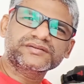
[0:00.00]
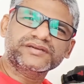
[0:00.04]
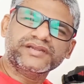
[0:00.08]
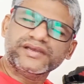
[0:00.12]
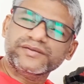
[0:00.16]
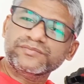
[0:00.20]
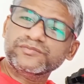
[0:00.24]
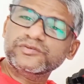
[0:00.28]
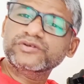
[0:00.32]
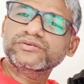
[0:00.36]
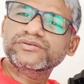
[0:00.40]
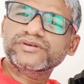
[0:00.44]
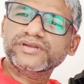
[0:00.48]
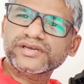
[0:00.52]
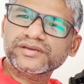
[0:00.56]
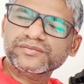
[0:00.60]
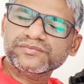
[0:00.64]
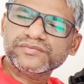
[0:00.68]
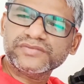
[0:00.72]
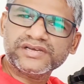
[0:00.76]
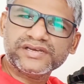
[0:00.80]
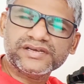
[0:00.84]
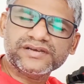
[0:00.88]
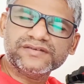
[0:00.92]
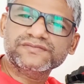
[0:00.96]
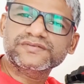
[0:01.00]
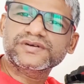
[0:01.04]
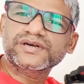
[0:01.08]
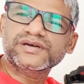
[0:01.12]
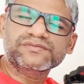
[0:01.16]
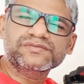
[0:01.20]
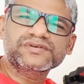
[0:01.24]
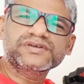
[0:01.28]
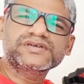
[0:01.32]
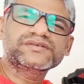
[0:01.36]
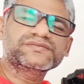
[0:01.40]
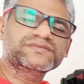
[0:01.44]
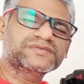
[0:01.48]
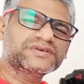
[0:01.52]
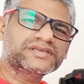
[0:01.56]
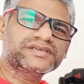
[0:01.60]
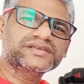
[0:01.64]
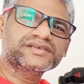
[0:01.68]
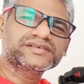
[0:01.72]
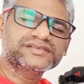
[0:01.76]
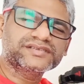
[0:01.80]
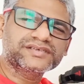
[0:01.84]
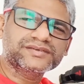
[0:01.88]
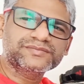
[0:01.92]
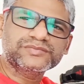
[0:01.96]
Time to time I have covered
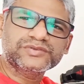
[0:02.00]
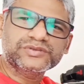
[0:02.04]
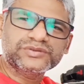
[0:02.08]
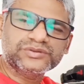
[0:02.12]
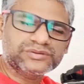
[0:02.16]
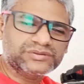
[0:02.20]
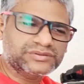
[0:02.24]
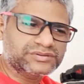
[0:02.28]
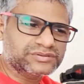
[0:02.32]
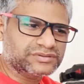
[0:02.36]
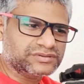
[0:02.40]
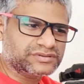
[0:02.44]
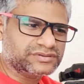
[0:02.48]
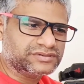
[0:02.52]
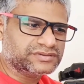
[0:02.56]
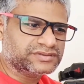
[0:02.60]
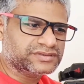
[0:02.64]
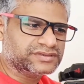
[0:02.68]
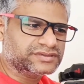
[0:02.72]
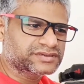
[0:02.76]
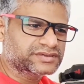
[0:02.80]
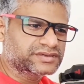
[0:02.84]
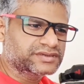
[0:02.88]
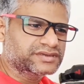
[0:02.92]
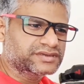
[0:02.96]
various episodes on